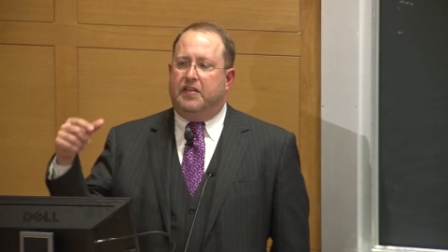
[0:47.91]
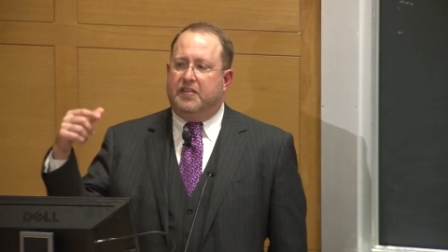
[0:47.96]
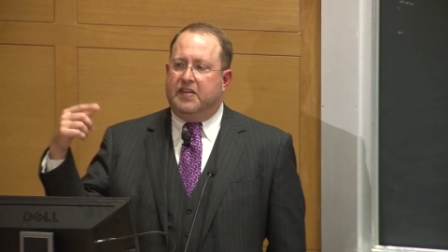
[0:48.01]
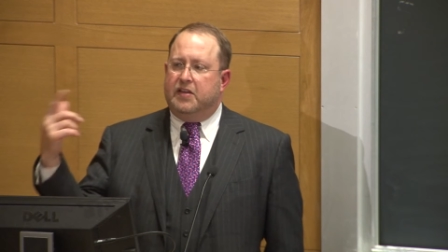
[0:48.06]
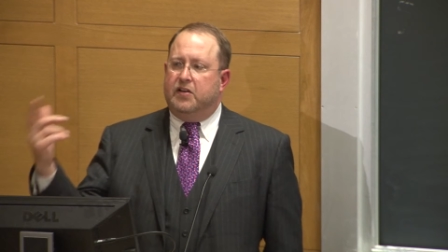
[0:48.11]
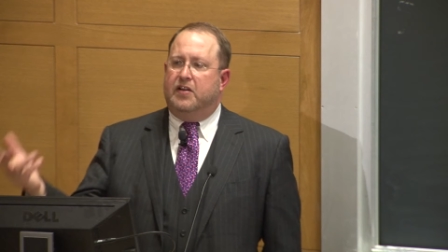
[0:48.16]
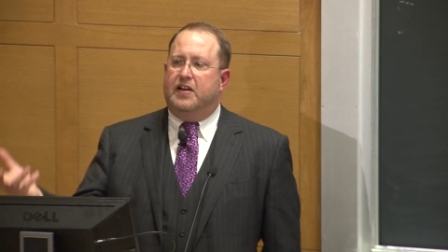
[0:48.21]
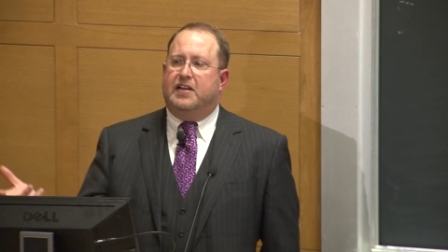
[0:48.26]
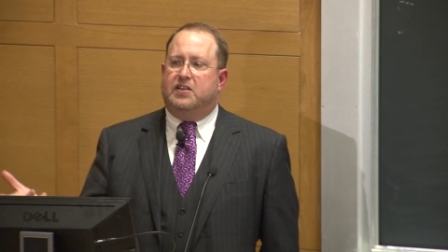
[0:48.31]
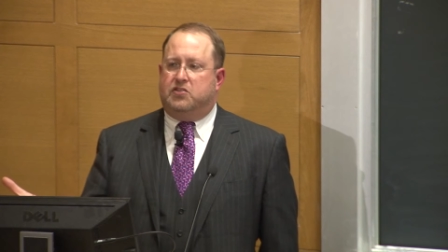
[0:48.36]
by
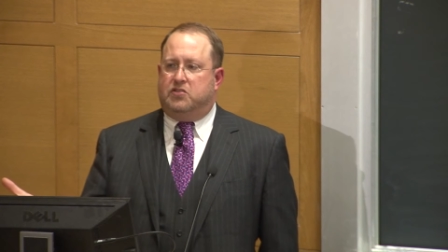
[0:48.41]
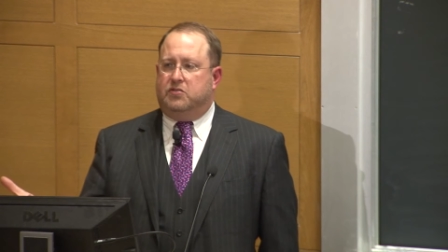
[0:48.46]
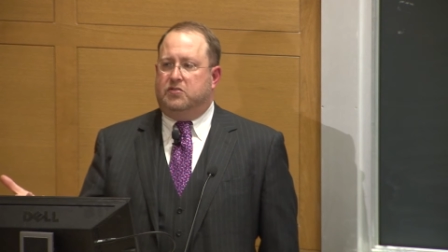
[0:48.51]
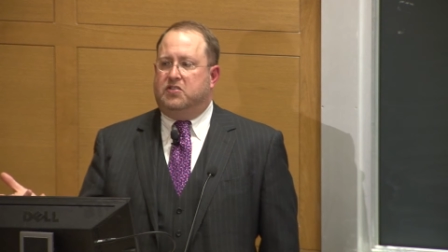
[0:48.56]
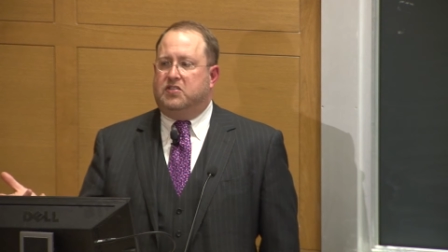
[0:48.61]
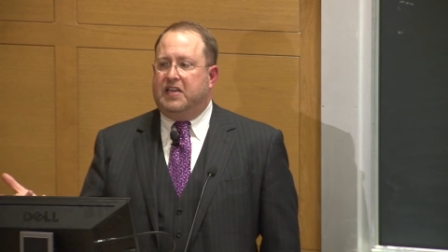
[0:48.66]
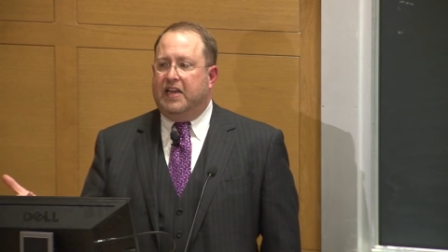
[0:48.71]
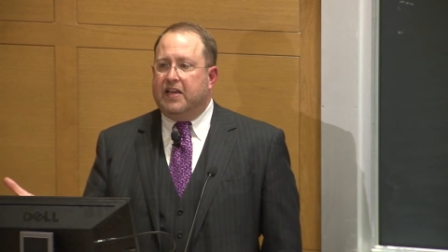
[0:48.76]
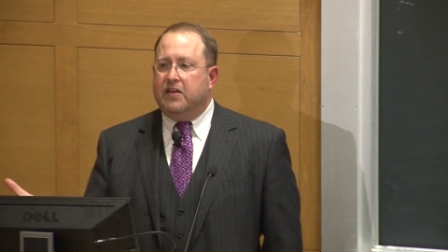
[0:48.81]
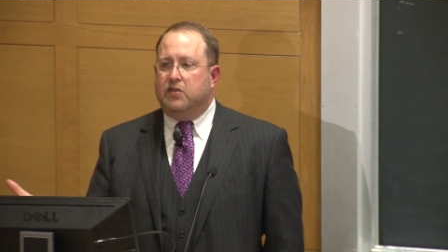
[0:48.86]
the
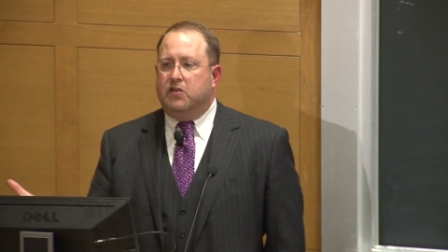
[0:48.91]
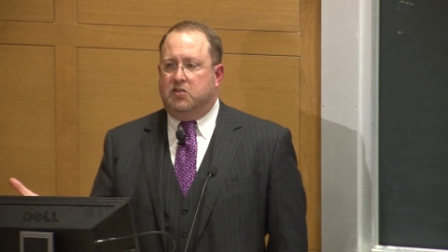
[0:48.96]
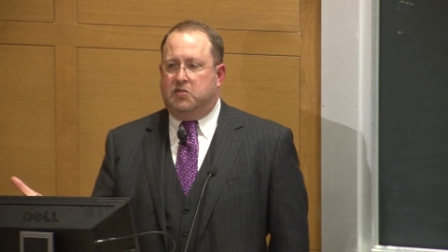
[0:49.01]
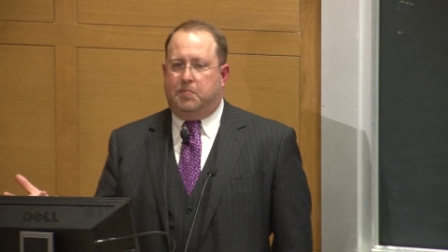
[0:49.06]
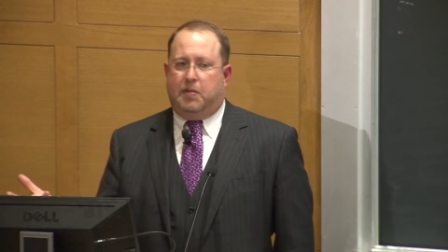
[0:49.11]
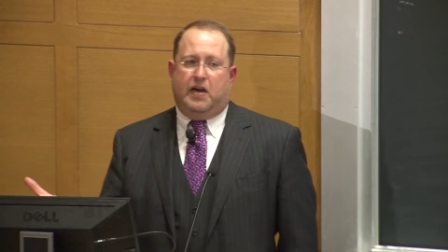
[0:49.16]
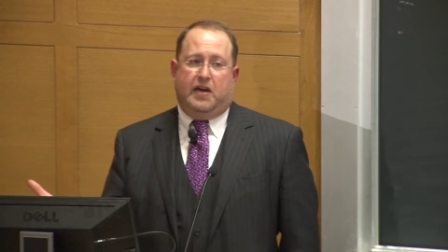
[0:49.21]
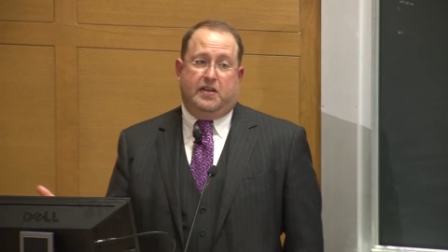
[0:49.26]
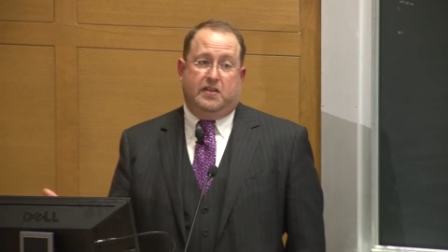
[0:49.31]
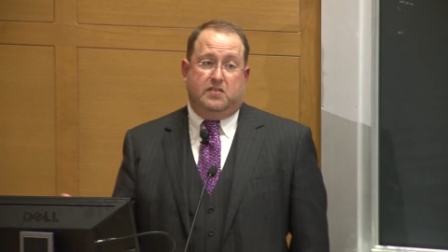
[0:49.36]
international
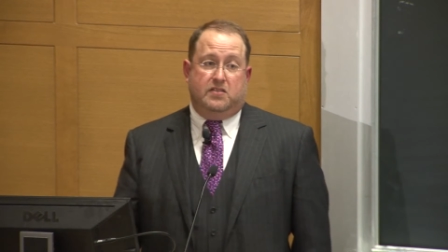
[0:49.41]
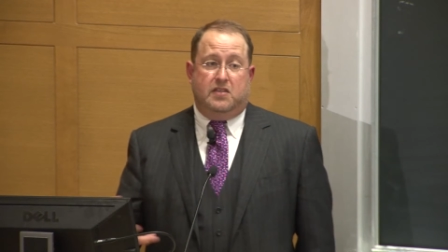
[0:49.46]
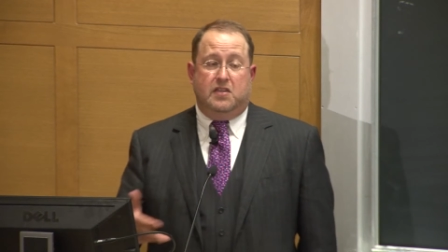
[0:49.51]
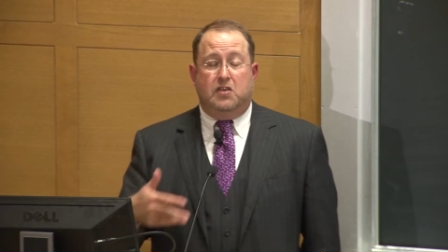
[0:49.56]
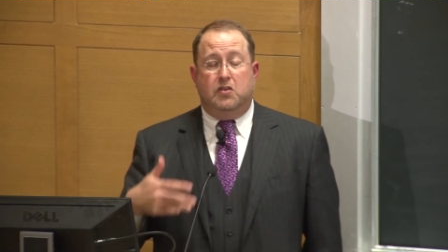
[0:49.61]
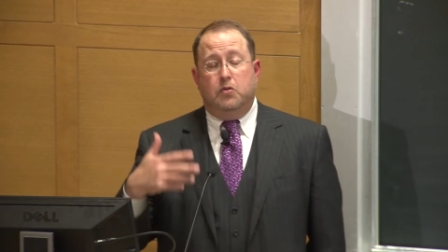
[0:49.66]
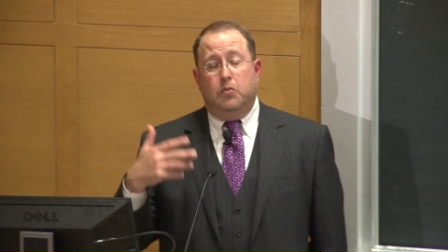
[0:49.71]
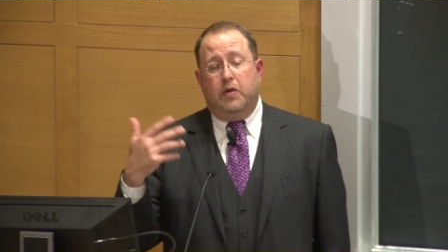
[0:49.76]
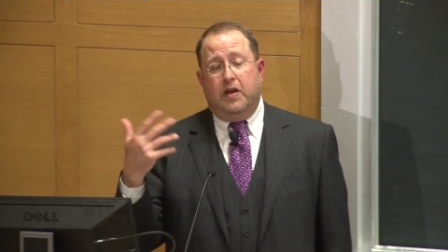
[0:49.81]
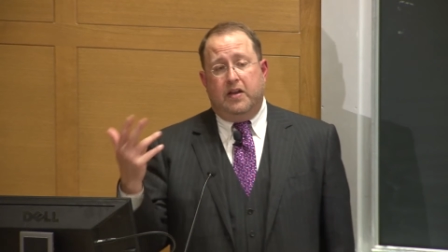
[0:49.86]
standards bodies,
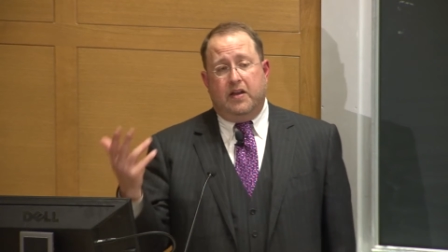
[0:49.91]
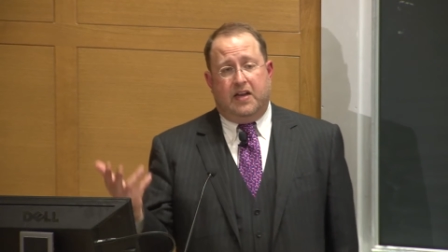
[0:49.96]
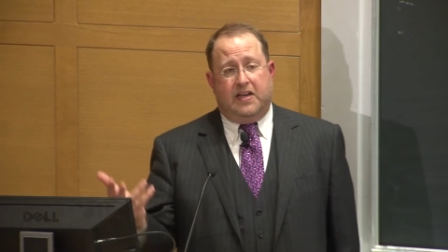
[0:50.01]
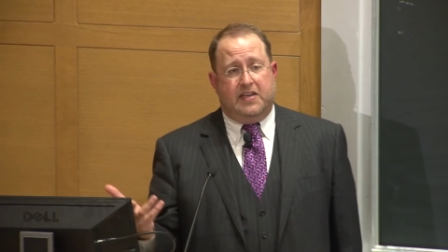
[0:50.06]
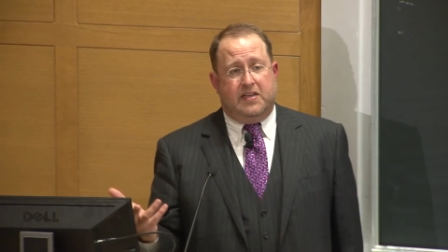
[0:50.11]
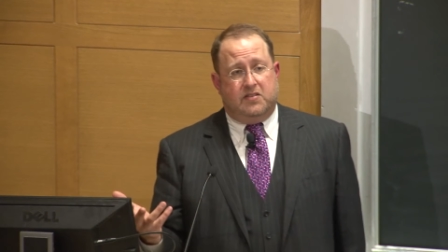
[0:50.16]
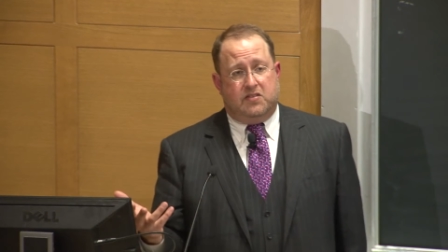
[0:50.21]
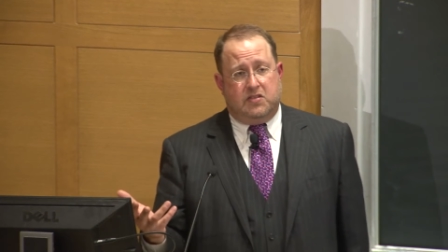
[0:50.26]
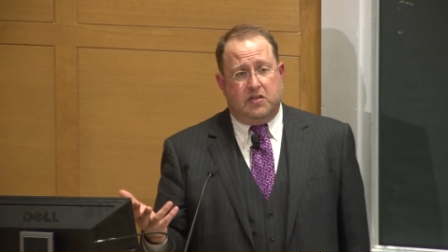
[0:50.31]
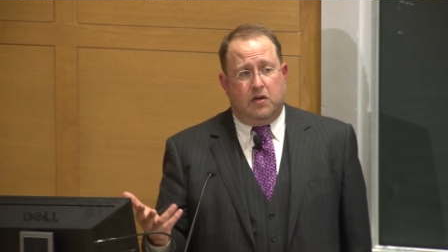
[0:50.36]
the UN
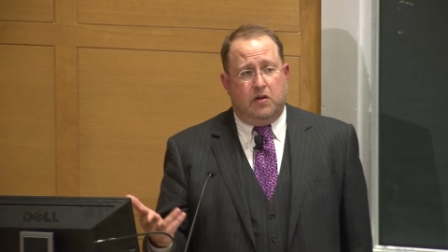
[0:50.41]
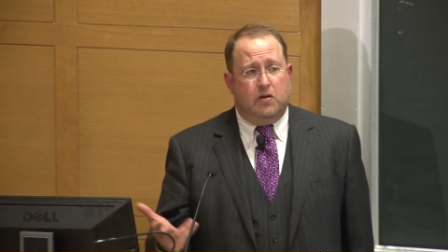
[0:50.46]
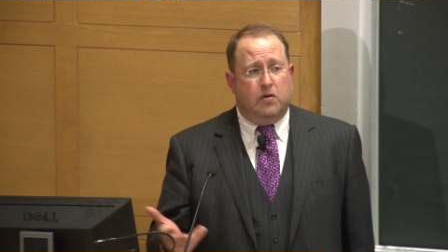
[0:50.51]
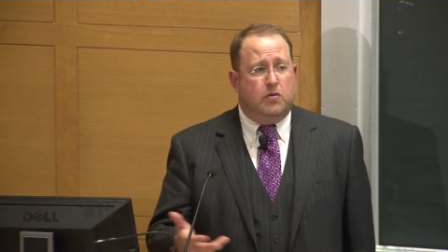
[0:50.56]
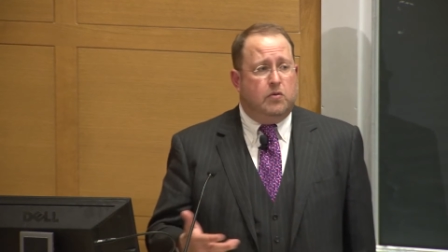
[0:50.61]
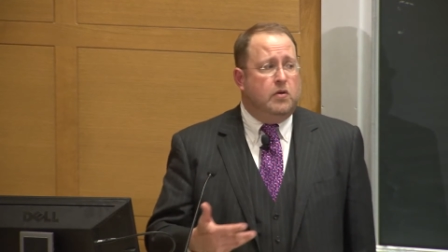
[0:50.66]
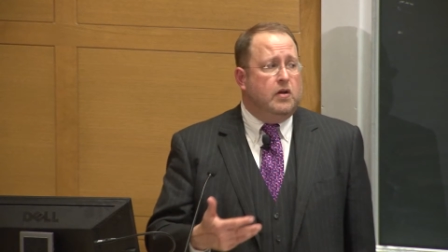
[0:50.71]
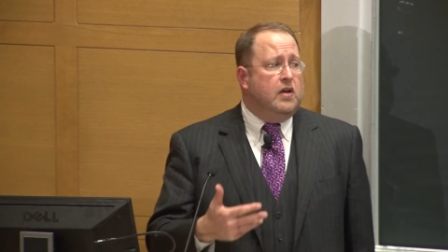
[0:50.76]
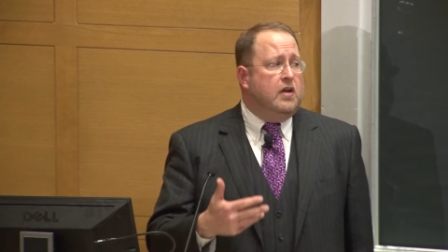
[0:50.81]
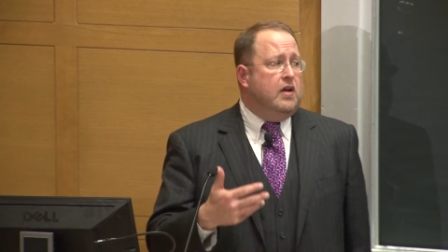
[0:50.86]

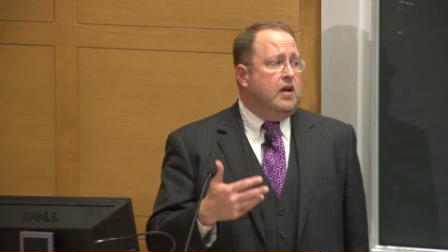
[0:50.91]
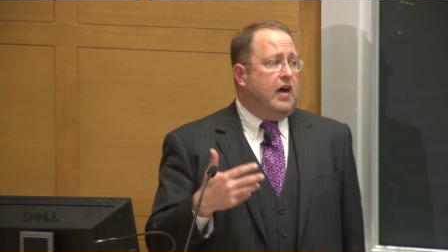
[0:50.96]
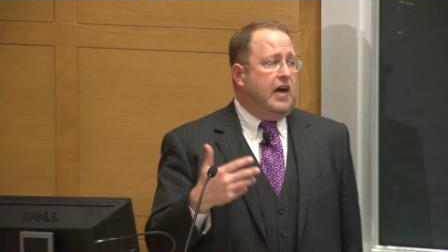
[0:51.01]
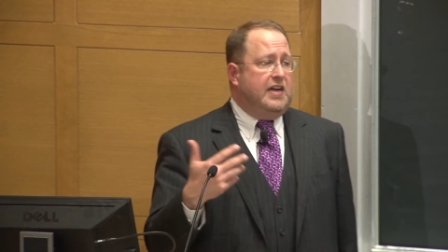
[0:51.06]
ISO,